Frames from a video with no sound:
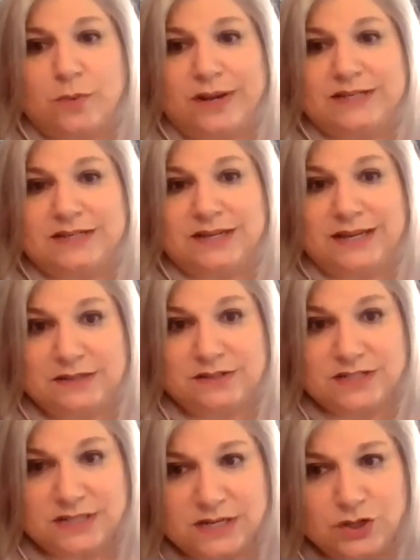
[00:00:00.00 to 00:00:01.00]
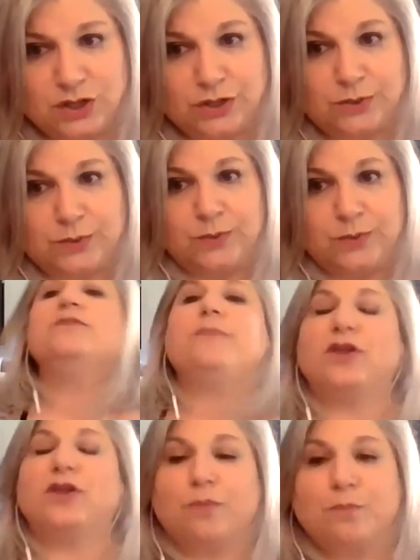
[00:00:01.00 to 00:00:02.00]
going to continue to be
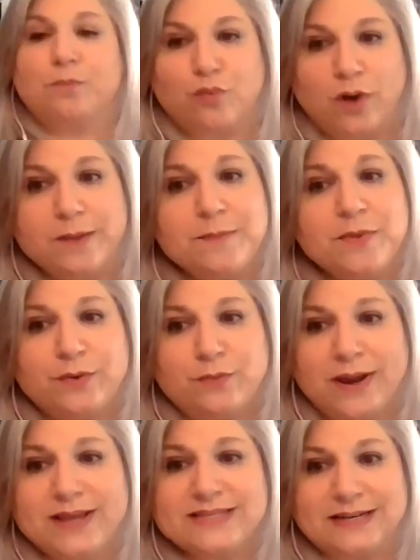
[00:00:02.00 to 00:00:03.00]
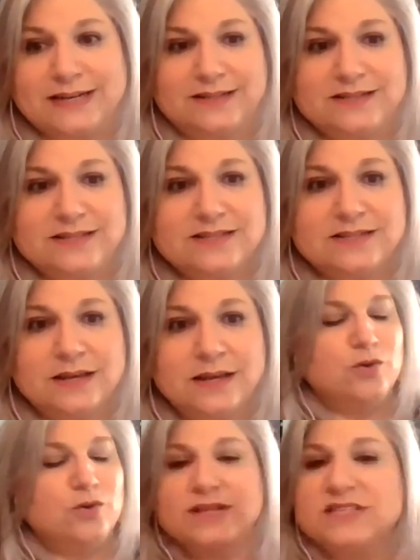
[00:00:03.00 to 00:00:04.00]
your primary residence,
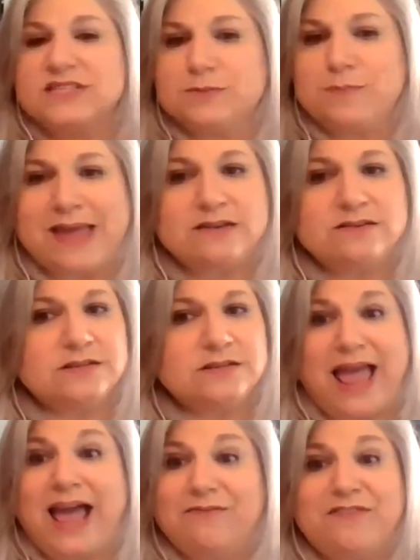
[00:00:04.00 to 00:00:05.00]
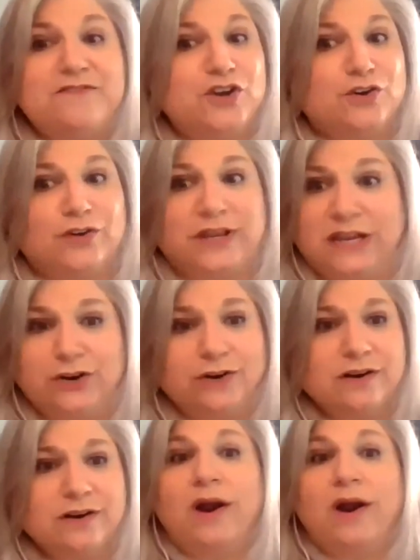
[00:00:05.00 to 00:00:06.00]
you can spend half of your
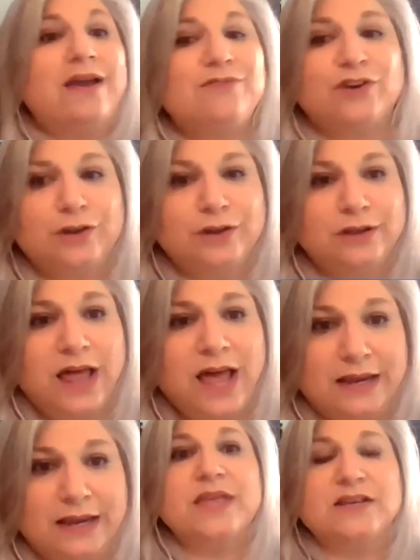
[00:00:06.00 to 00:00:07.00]
year wherever you'd like,